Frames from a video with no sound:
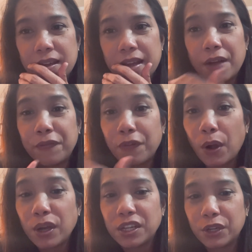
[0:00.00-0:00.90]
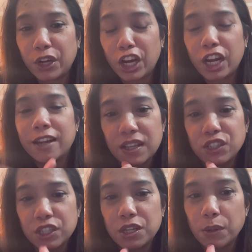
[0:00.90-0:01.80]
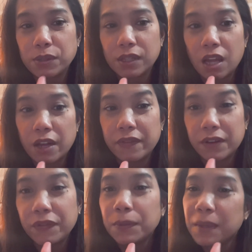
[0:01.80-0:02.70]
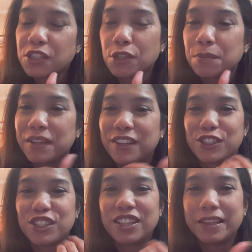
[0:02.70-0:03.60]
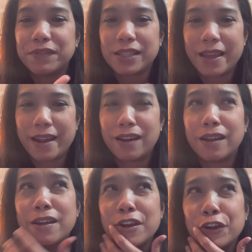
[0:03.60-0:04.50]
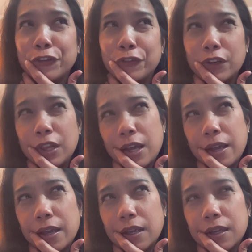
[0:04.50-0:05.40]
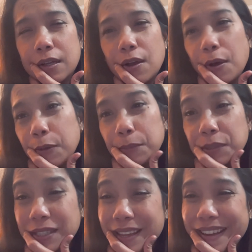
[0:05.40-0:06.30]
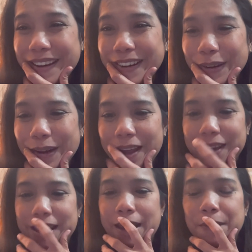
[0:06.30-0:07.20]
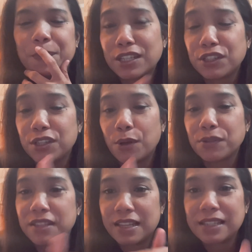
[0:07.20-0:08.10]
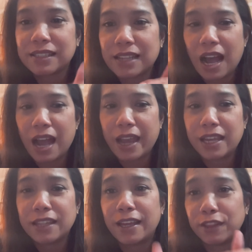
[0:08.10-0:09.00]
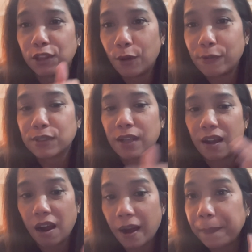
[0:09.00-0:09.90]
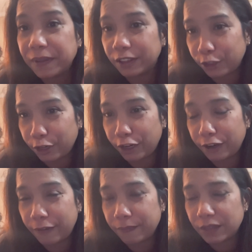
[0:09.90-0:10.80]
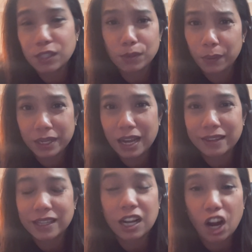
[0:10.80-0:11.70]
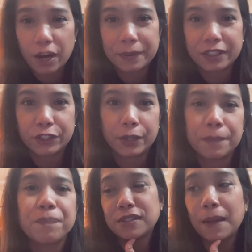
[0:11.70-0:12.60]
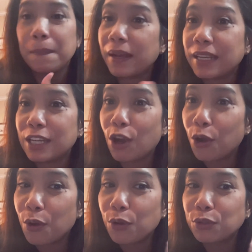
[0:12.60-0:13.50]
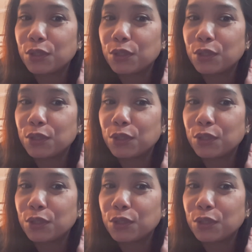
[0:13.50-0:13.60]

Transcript: a foreigner, she knows a lot of information because she lives there for like almost a year already. She knows this guy that knows a carpenter. That's what we got, a carpenter. Somebody go